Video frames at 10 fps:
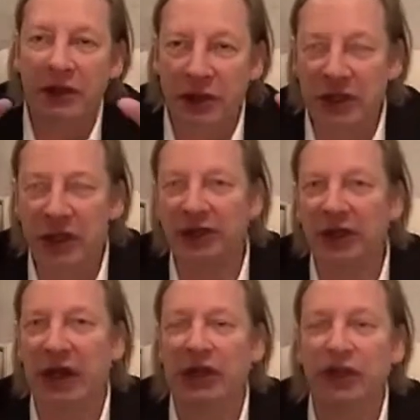do the
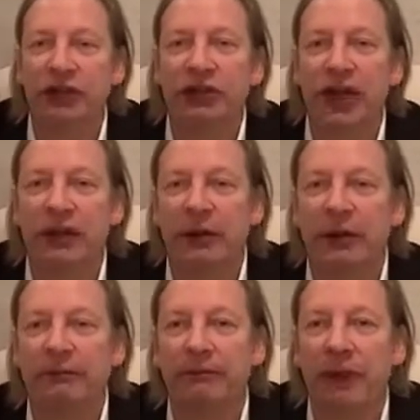destination statement,
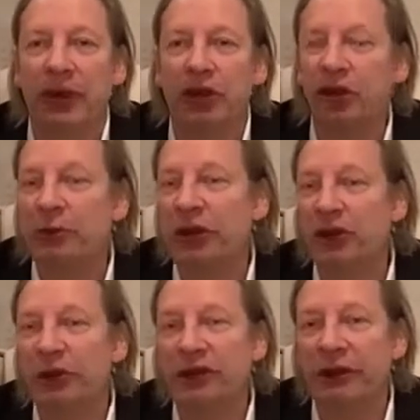and you should be
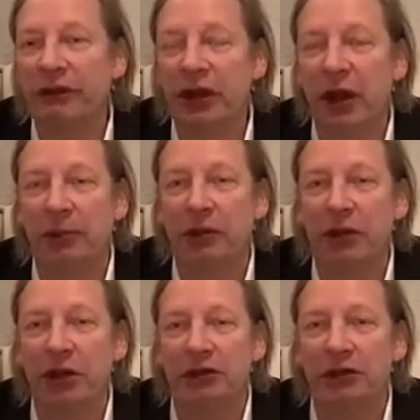doing this every couple of
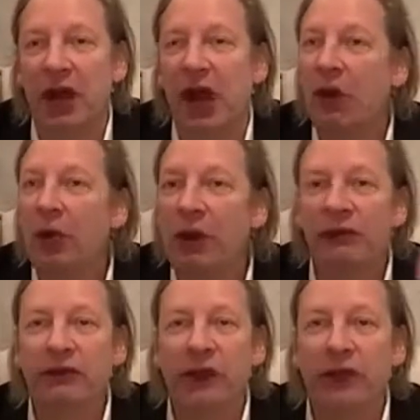years. We
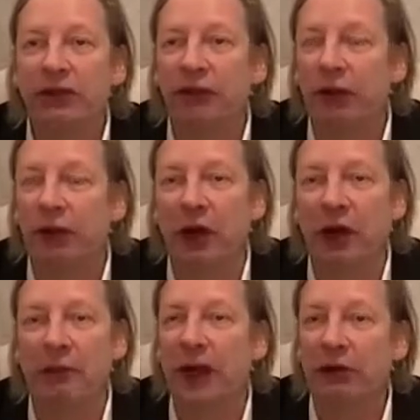have done this for
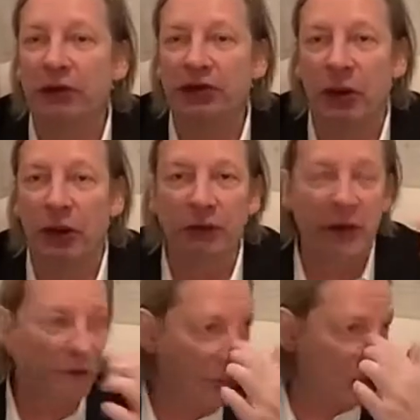Microsoft.
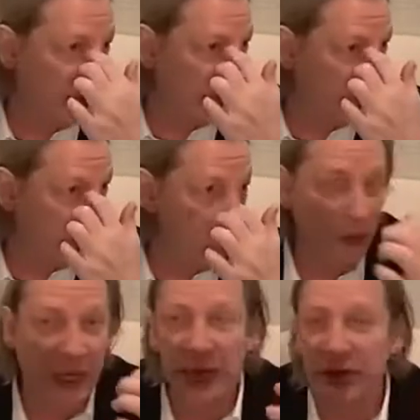We have done this for
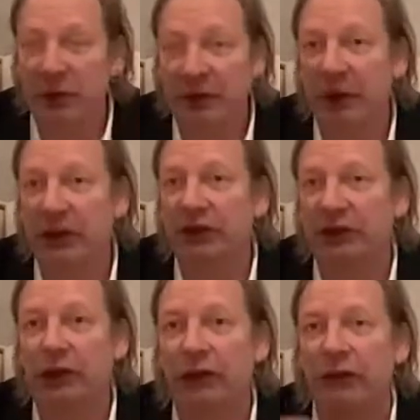Bill Gates. We've done this
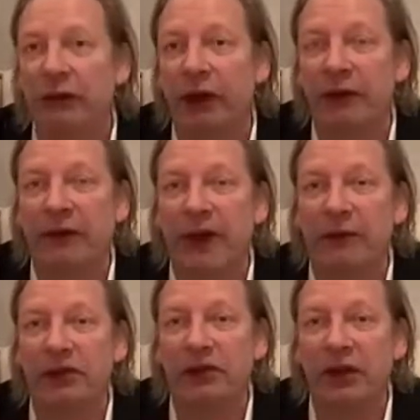for very
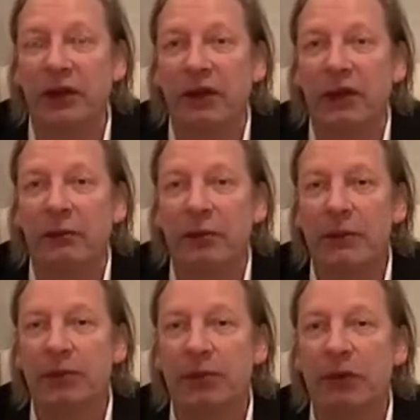famous
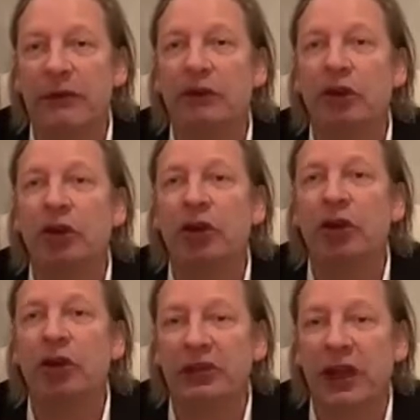people. We've learned
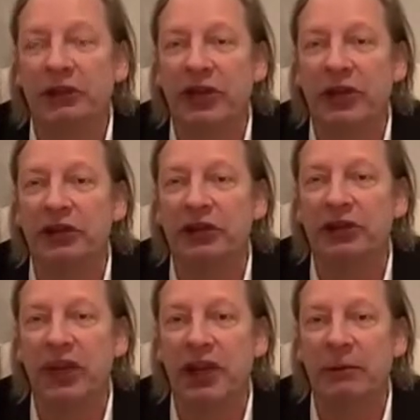this destination
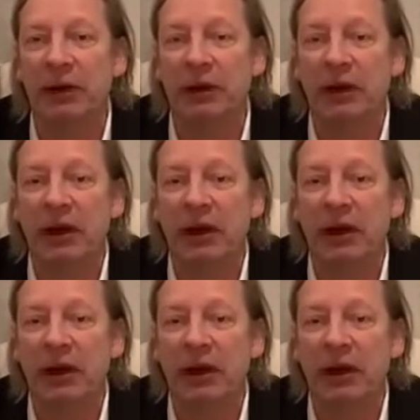statement